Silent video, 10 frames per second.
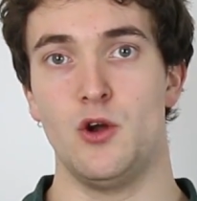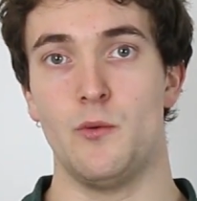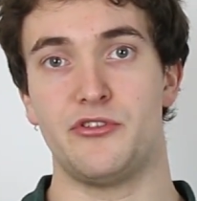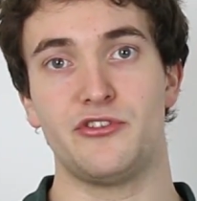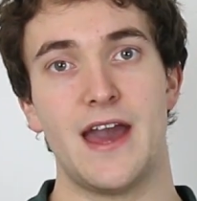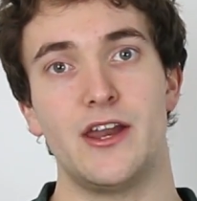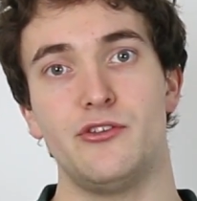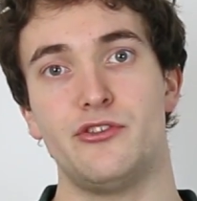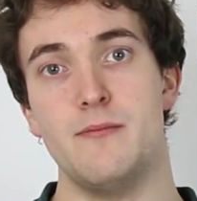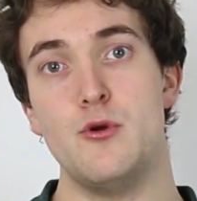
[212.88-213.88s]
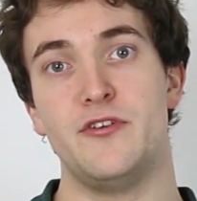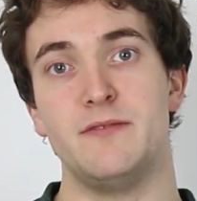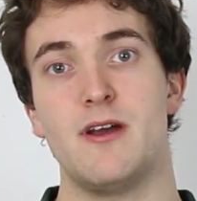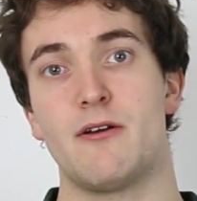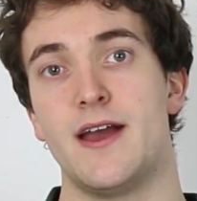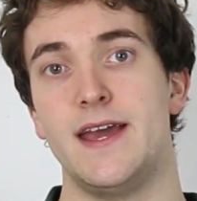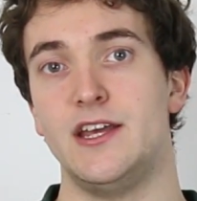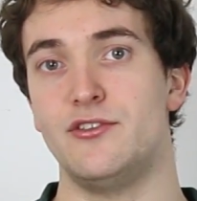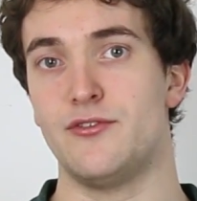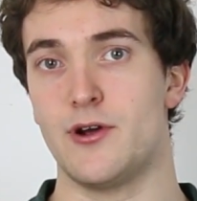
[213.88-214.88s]
With scanners, the moving mirror
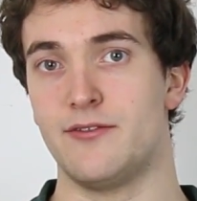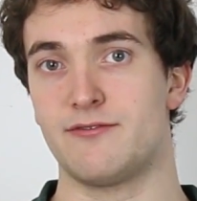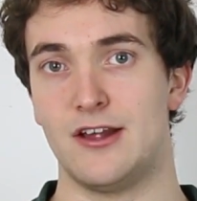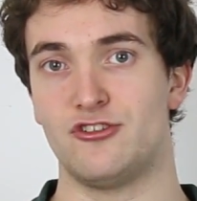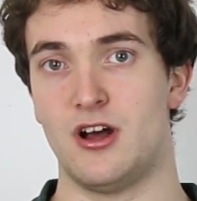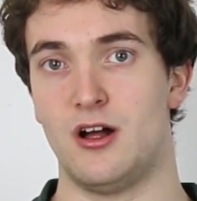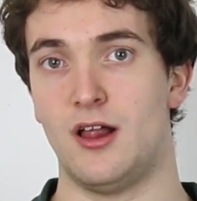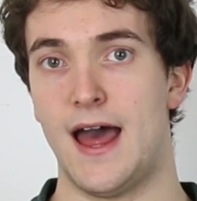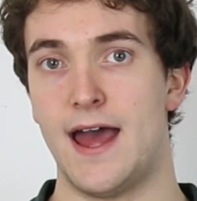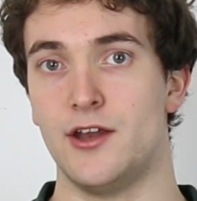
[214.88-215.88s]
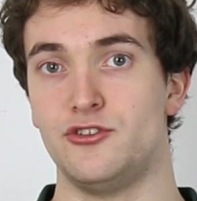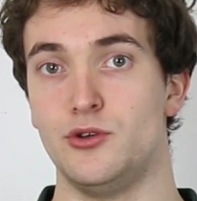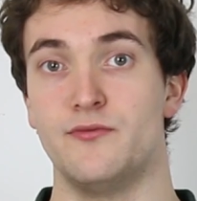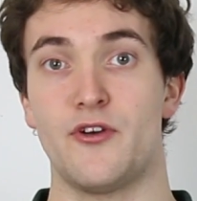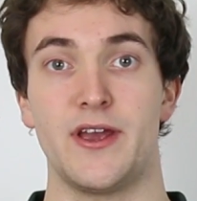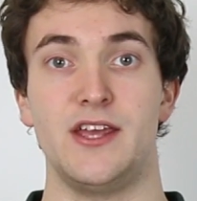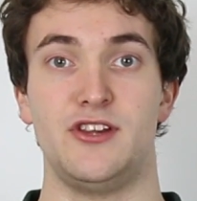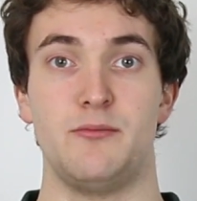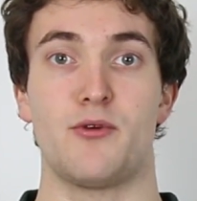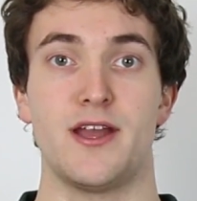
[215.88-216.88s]
is very fragile and you can very
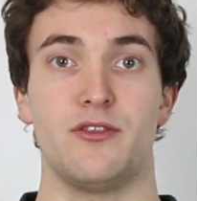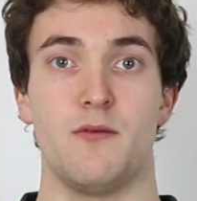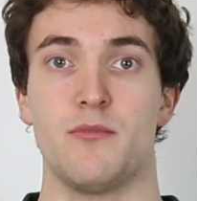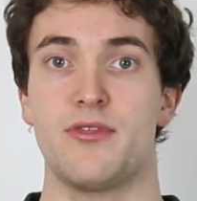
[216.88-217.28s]
easily break them.